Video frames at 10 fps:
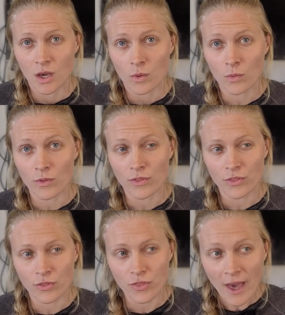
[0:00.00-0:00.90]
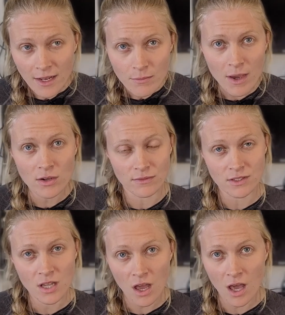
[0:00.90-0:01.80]
Well, that amount of
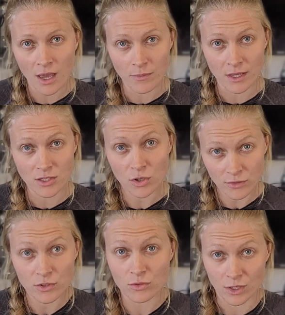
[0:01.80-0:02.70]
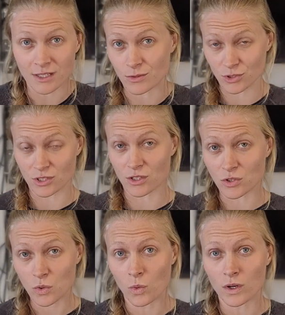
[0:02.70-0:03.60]
time that it took for you to realize it was just a
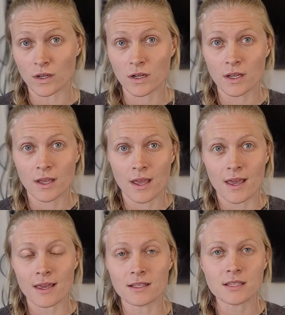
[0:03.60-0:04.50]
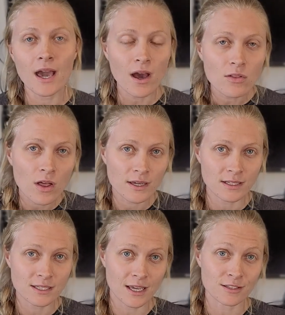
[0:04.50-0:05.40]
door is how long
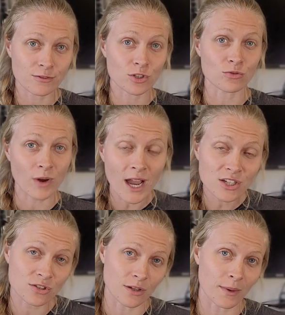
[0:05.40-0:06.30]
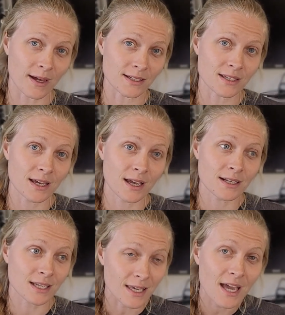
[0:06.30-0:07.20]
it takes for your rational mind
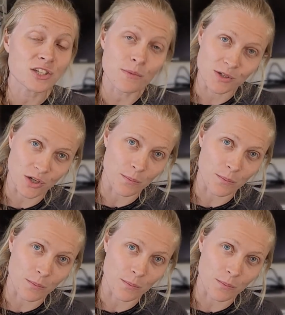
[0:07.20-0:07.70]
to catch up to your